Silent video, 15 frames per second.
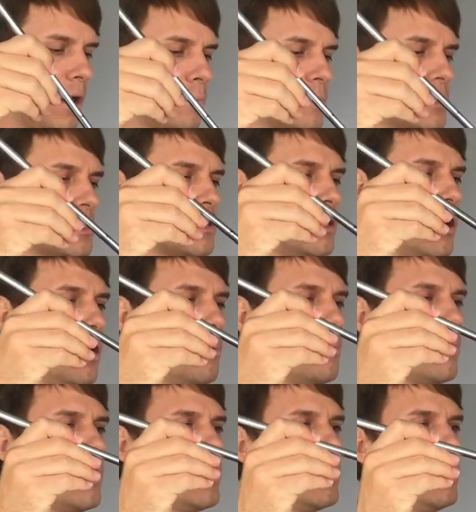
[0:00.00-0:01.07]
up the
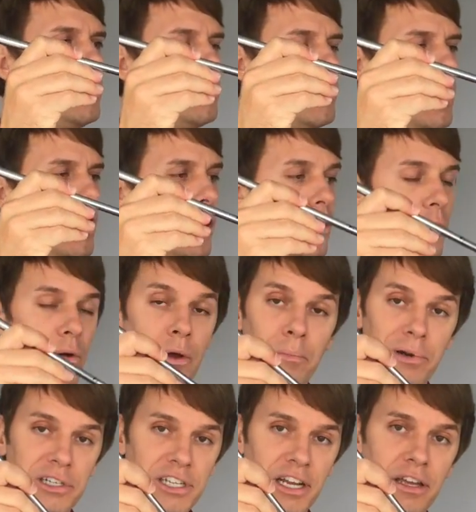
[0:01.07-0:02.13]
slope you go, in
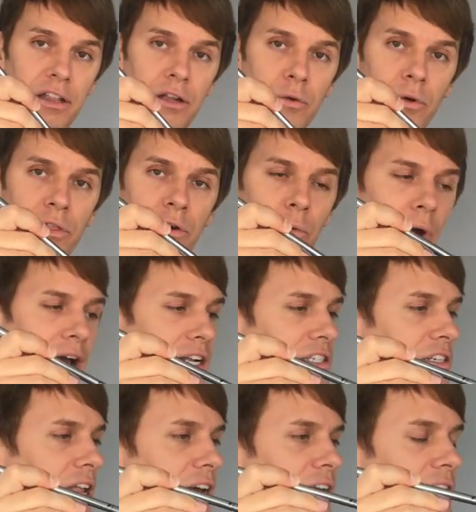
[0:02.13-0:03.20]
particular with a wedge
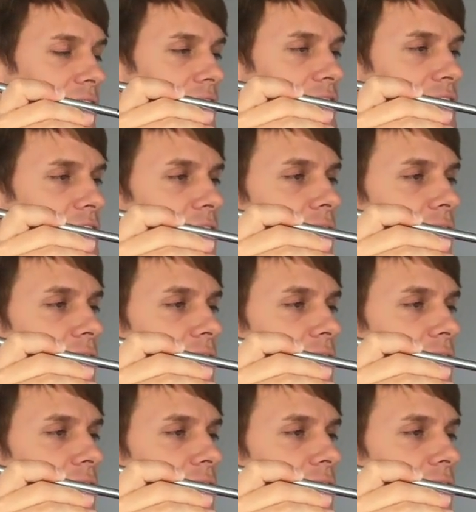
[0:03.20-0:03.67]
like this,